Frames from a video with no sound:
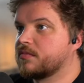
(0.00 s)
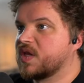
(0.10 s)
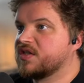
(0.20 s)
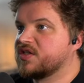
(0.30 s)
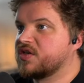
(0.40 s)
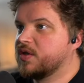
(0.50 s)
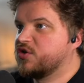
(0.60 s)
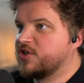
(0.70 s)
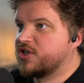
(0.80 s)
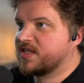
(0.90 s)
So only
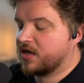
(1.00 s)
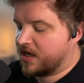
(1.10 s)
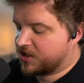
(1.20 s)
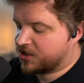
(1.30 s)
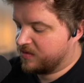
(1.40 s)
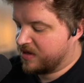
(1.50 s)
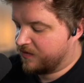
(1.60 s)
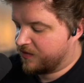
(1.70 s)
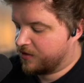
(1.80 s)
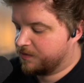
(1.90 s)
Twitch chat's going to actually be able to vote.